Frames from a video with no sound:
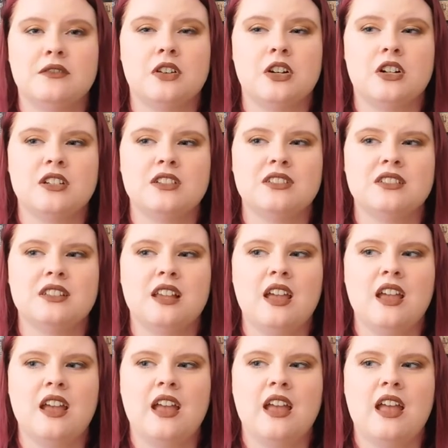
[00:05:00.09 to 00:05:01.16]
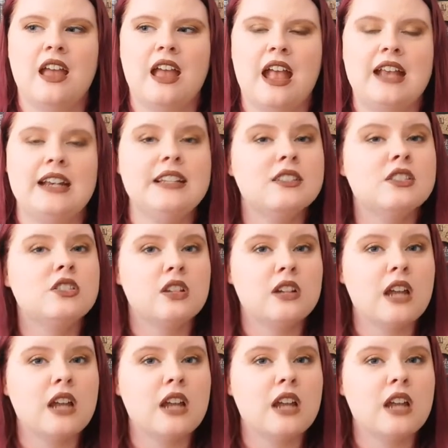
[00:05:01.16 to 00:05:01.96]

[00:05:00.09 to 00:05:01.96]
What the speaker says: hers. And it stood